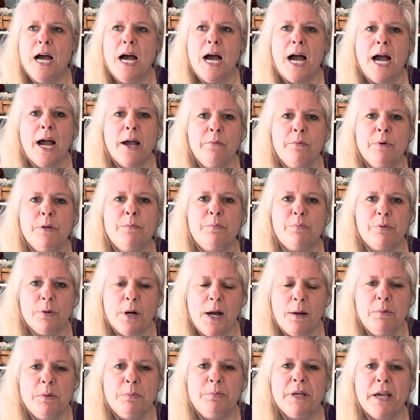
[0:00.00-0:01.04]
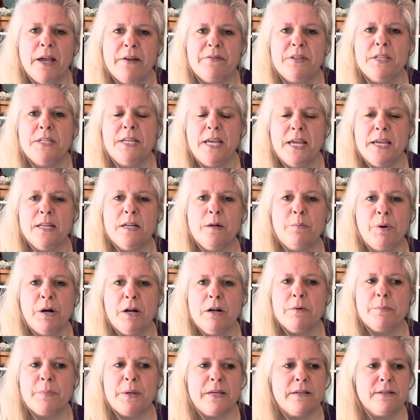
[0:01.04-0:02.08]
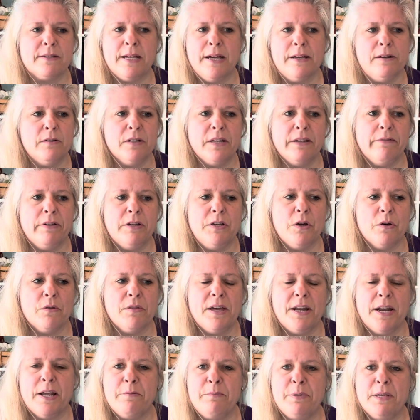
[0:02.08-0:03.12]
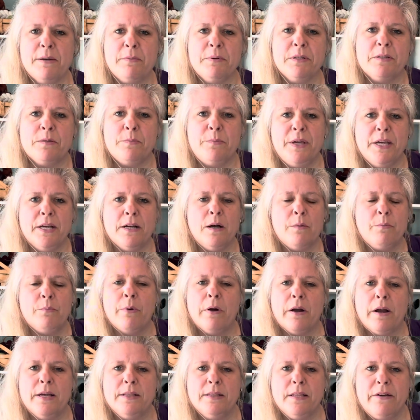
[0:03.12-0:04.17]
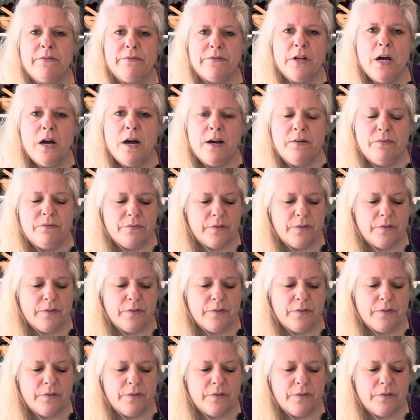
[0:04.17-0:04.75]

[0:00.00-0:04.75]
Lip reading: I would probably have to take it apart, because I don't even know that I'd be able to pick up where I left off.